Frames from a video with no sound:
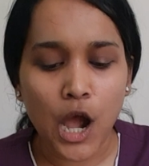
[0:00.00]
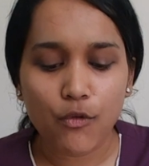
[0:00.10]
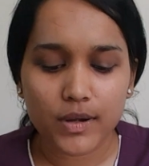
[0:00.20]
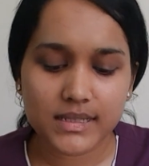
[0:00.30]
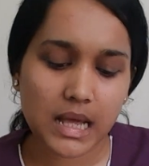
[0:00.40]

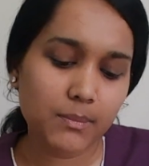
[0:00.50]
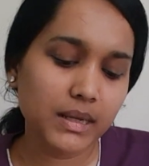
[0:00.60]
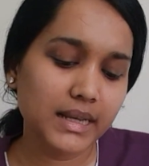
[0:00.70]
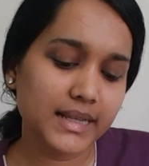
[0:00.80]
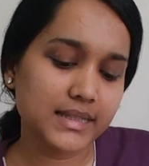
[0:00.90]
for
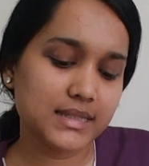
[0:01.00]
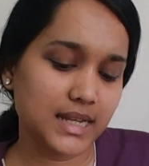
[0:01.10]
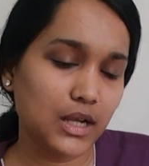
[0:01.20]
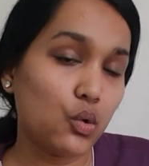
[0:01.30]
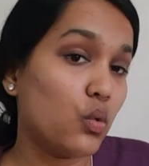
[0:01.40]
example, let's
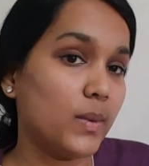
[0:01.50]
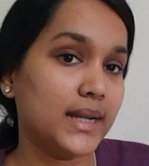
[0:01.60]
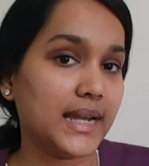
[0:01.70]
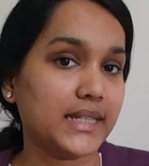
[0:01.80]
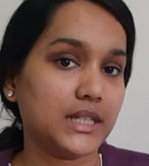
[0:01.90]
take
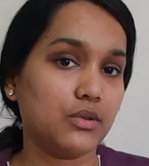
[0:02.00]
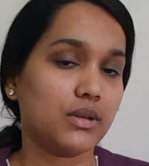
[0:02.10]
COVID-19.